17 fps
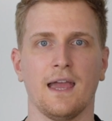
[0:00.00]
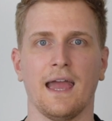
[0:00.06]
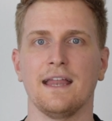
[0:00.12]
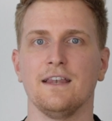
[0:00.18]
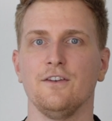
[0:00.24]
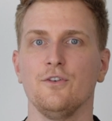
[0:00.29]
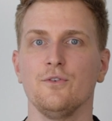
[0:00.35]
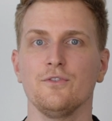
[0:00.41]

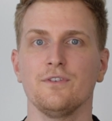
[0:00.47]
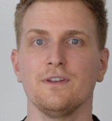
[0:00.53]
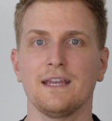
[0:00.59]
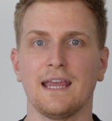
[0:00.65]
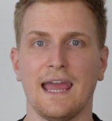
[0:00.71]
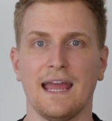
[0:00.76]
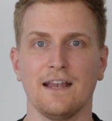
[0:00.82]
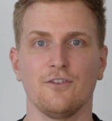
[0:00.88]
And
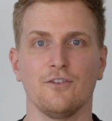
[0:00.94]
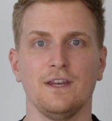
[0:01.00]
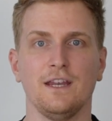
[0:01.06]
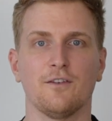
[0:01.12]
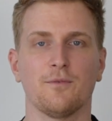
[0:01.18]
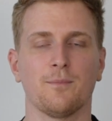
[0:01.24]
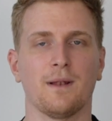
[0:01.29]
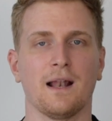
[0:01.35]
using
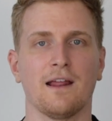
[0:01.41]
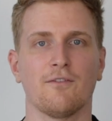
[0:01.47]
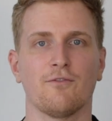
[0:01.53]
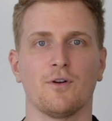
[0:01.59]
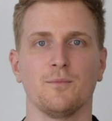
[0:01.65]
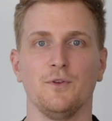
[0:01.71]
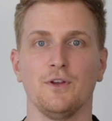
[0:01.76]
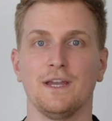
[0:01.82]
AdYouNeed's
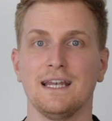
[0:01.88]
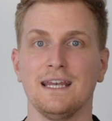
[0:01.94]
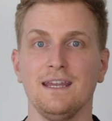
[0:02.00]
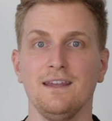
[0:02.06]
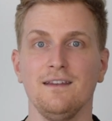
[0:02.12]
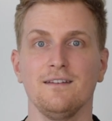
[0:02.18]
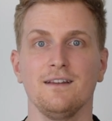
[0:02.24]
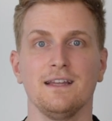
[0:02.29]
platform, you can
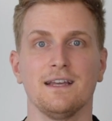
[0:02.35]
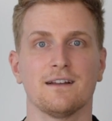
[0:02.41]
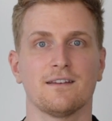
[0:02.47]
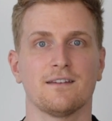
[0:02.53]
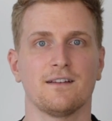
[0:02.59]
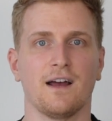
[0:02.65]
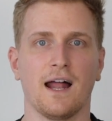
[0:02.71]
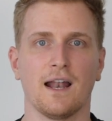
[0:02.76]
easily get
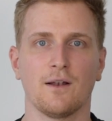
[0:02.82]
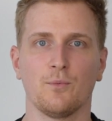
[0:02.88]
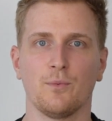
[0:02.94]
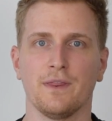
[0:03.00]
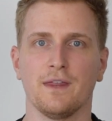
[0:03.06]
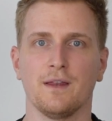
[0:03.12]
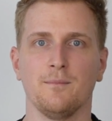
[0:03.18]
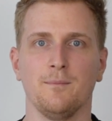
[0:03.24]
started
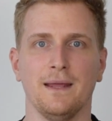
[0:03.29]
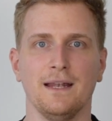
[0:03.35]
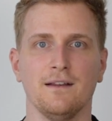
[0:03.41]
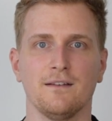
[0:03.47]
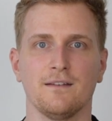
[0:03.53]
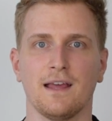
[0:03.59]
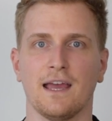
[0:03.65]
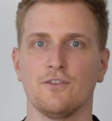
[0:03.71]
within
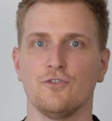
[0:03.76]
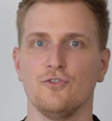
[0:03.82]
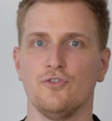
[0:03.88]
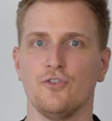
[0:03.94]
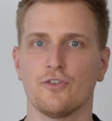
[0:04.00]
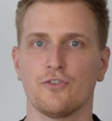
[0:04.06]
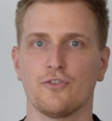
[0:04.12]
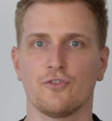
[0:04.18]
minutes as you
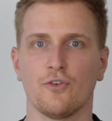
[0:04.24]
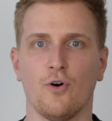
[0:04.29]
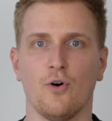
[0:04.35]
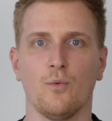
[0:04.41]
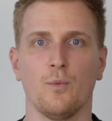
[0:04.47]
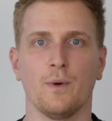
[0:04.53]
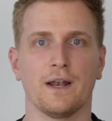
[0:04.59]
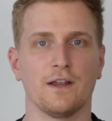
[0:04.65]
just
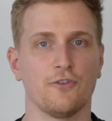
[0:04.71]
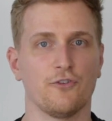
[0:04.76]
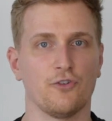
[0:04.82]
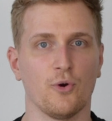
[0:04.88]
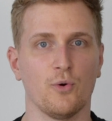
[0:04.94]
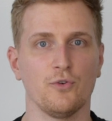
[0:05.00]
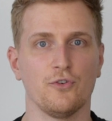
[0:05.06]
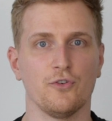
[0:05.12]
saw when I
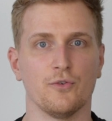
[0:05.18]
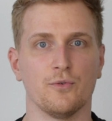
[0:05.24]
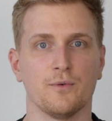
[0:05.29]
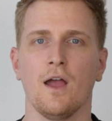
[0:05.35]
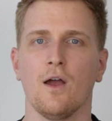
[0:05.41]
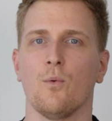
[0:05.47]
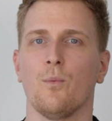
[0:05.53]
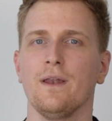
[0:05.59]
showed you.
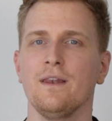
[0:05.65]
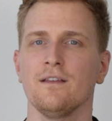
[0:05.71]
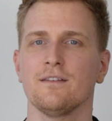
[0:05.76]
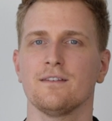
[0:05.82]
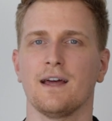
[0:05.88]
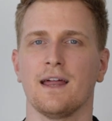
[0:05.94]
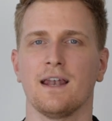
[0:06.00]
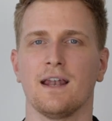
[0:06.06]
When I
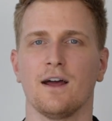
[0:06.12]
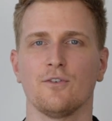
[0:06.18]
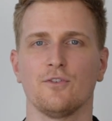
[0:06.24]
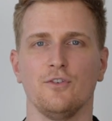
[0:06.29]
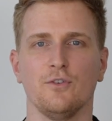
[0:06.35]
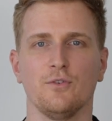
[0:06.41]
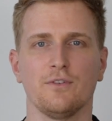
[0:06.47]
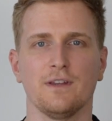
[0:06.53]
started out
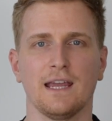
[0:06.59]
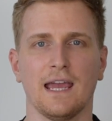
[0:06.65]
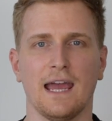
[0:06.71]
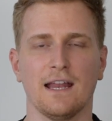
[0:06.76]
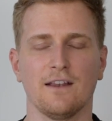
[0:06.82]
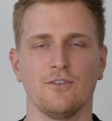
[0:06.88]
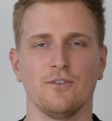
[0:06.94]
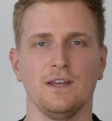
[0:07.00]
using
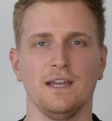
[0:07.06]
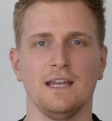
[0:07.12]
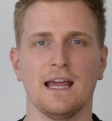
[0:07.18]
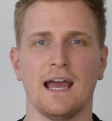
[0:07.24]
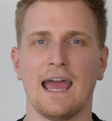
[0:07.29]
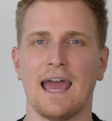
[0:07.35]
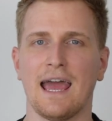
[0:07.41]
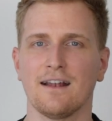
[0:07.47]
AdYouNeed,
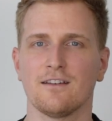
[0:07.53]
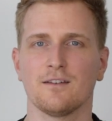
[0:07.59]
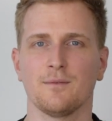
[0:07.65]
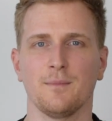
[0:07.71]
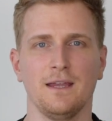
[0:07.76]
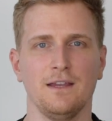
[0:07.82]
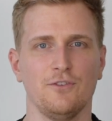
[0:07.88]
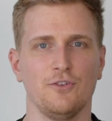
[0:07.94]
I had
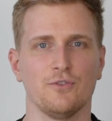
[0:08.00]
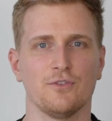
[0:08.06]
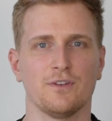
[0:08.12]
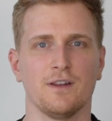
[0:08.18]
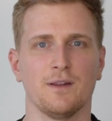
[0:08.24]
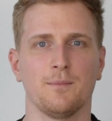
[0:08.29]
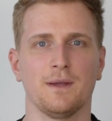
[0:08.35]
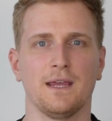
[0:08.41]
some issues
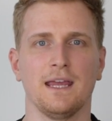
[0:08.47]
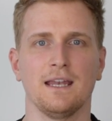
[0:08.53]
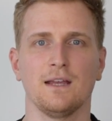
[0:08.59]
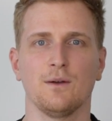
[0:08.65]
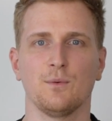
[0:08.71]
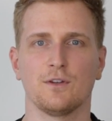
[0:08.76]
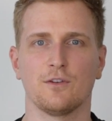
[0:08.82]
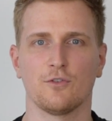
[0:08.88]
in the
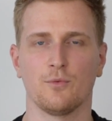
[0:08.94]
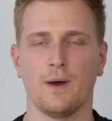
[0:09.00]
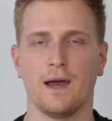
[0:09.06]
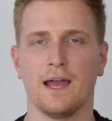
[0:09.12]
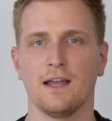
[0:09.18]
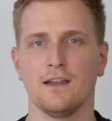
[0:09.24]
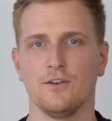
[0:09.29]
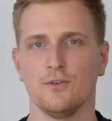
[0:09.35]
beginning, which is
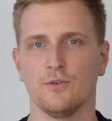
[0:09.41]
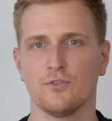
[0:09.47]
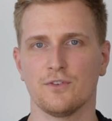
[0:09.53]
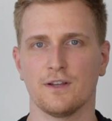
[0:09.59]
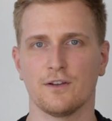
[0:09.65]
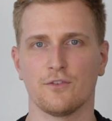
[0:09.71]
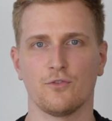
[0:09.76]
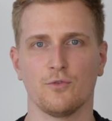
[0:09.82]
why I used
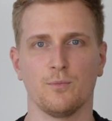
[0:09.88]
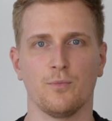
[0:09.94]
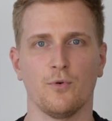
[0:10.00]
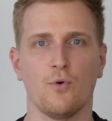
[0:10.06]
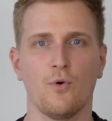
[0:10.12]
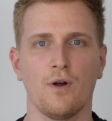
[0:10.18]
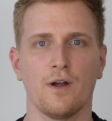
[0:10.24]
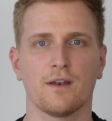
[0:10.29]
their
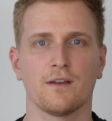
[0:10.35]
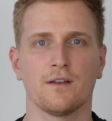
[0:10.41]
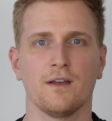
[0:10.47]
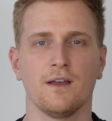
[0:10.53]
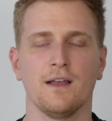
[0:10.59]
support.